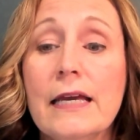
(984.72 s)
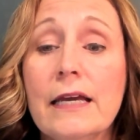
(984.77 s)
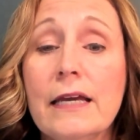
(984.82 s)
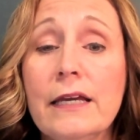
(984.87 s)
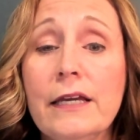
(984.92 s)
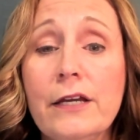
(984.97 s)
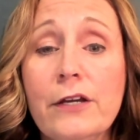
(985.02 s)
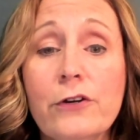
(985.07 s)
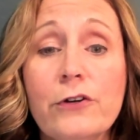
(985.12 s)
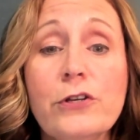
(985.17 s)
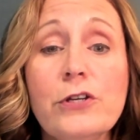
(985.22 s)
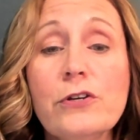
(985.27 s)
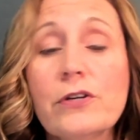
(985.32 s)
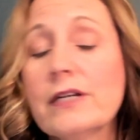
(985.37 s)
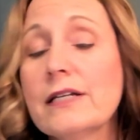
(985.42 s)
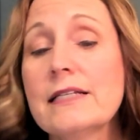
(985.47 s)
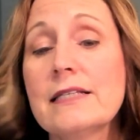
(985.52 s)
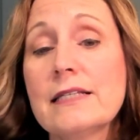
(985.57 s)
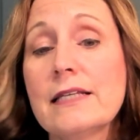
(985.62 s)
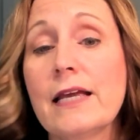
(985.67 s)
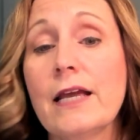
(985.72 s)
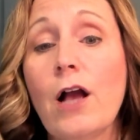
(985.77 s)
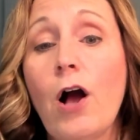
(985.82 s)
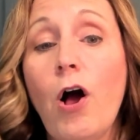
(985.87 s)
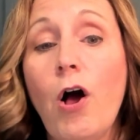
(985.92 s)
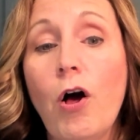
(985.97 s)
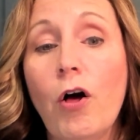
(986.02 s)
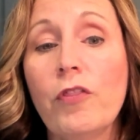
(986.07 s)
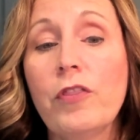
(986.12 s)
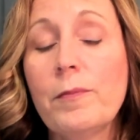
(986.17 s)
Here you can see
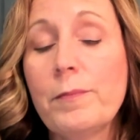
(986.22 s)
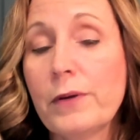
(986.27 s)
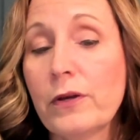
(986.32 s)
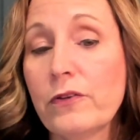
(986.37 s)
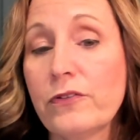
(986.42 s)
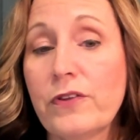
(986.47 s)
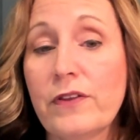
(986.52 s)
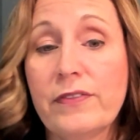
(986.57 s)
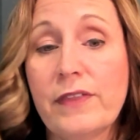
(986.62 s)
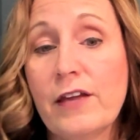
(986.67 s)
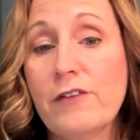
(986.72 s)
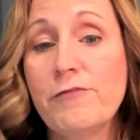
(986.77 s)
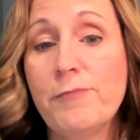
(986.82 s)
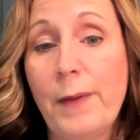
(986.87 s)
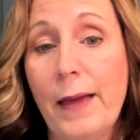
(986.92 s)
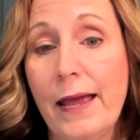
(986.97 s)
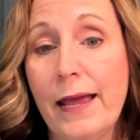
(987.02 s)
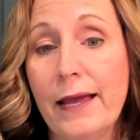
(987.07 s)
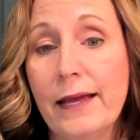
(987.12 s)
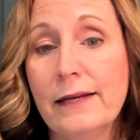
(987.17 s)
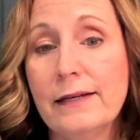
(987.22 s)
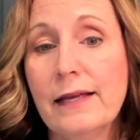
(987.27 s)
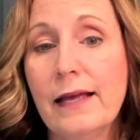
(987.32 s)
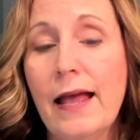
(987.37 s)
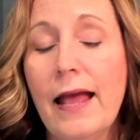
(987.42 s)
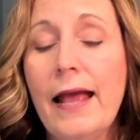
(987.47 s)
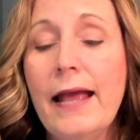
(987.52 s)
all the bills that they've paid,